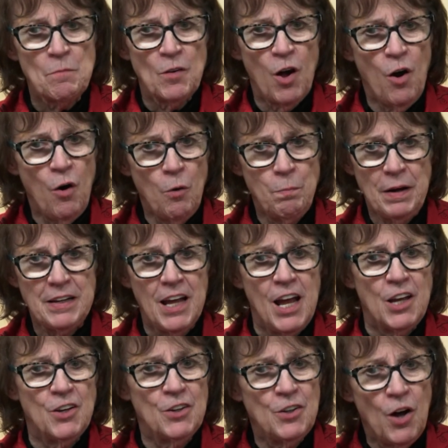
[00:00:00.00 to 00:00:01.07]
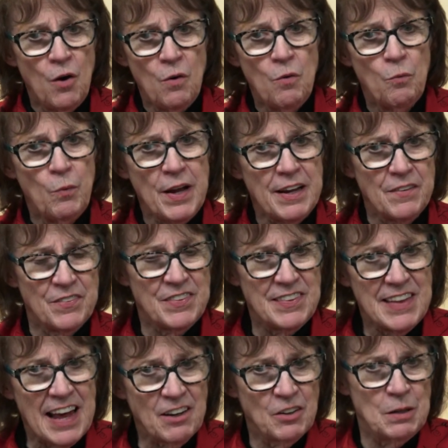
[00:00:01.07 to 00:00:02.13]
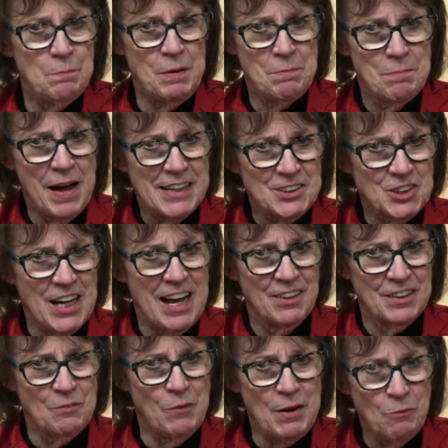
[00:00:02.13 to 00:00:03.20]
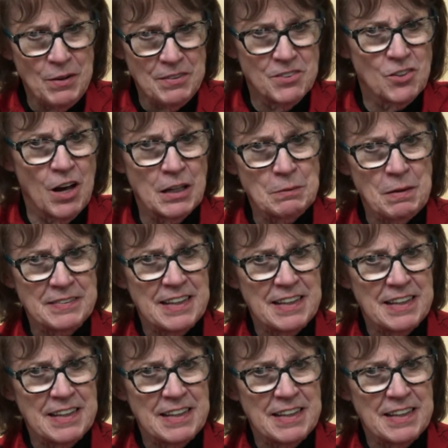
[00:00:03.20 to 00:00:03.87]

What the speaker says: oh, but that could have been my child. And we talk about